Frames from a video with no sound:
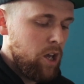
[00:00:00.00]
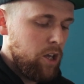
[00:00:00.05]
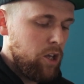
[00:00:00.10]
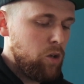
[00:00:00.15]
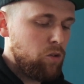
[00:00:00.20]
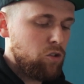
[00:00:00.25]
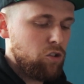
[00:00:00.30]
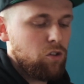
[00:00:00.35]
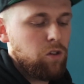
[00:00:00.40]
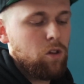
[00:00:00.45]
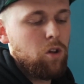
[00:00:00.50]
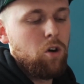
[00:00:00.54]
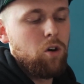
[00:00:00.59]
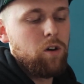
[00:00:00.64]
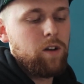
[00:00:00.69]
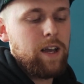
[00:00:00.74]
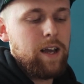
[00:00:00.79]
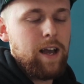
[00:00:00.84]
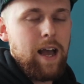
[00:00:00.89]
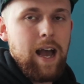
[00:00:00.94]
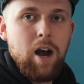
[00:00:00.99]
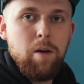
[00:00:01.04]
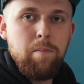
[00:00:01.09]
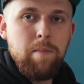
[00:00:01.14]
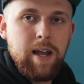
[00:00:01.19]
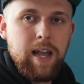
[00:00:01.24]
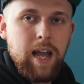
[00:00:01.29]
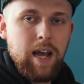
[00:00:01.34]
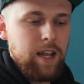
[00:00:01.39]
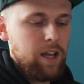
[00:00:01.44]
you just look at how
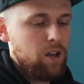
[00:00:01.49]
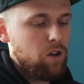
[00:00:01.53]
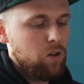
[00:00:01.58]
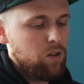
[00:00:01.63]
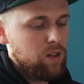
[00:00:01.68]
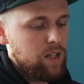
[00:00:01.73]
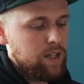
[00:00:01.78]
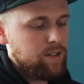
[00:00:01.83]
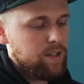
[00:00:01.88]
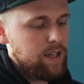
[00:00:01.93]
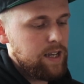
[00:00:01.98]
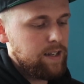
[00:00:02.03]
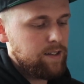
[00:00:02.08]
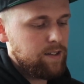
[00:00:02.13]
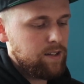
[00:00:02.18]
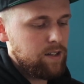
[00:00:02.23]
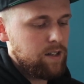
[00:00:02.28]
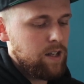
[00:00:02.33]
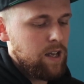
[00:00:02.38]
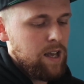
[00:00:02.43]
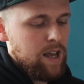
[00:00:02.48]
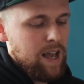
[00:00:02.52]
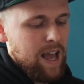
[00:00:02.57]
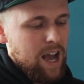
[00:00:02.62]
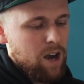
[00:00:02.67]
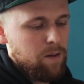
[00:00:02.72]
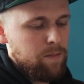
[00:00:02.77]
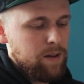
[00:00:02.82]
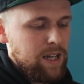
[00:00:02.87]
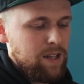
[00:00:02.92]
mechanical this is and
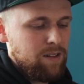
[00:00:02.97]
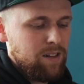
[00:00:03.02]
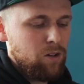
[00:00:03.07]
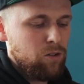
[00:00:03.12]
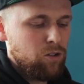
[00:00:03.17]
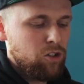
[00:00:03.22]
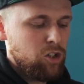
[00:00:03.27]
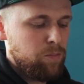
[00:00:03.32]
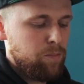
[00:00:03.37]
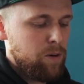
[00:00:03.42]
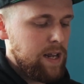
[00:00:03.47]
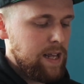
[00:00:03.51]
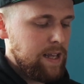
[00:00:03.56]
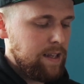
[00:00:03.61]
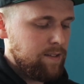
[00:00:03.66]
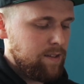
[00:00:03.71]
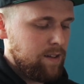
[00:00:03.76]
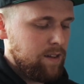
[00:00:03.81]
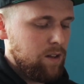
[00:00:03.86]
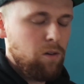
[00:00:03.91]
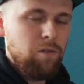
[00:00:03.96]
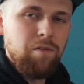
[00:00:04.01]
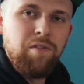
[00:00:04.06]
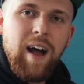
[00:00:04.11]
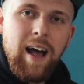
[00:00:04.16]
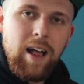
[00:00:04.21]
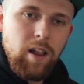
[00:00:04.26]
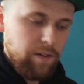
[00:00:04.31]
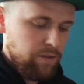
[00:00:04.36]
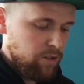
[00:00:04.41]
how many little springs and little
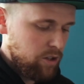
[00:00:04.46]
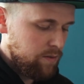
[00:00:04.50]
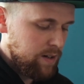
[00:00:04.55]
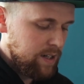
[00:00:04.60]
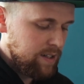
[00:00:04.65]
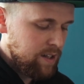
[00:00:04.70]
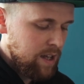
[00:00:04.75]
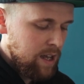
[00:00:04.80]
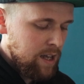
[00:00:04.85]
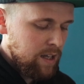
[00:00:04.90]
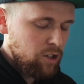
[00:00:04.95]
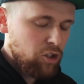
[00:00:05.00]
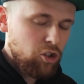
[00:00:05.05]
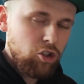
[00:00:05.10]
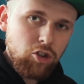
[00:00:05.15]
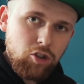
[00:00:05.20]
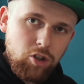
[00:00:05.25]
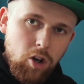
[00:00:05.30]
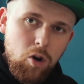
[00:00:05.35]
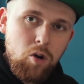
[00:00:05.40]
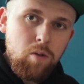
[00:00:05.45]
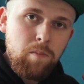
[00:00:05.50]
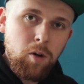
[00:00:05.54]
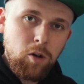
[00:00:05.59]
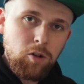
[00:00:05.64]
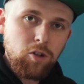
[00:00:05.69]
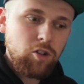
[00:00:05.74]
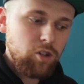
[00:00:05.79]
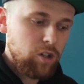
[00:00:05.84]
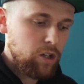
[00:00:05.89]
valves there is. So
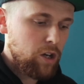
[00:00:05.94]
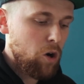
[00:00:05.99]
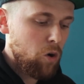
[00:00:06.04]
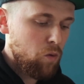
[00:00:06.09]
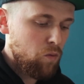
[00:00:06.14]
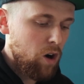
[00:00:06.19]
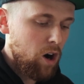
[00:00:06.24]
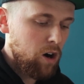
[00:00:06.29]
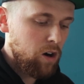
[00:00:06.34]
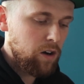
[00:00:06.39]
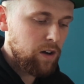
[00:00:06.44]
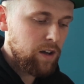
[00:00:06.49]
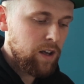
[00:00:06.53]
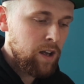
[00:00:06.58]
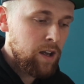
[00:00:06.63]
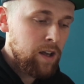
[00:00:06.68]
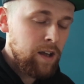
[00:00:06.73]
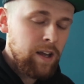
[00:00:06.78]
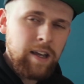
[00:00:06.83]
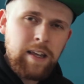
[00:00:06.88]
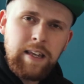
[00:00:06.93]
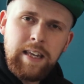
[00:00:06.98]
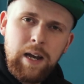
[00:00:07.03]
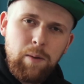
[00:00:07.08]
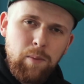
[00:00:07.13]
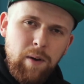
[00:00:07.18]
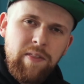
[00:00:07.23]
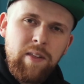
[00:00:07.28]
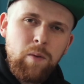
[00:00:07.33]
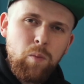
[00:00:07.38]
much to go wrong, yet
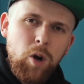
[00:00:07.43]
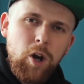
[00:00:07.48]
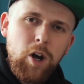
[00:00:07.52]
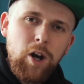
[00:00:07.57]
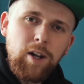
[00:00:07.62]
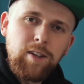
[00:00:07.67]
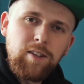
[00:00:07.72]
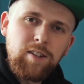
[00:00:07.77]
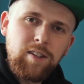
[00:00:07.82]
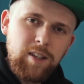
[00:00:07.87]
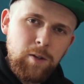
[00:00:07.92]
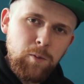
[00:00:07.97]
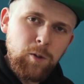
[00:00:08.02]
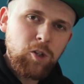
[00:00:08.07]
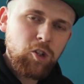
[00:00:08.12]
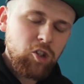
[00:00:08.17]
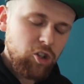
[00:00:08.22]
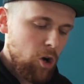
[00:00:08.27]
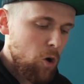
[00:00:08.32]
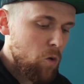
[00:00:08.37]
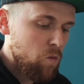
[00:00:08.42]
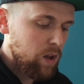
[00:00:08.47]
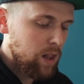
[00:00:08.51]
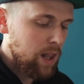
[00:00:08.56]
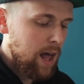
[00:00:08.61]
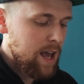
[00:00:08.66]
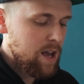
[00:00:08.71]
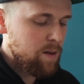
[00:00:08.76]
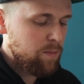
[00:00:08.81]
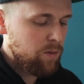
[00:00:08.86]
when they worked, they were so
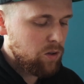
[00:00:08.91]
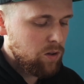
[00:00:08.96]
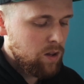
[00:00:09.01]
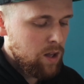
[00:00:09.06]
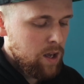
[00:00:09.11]
reliable.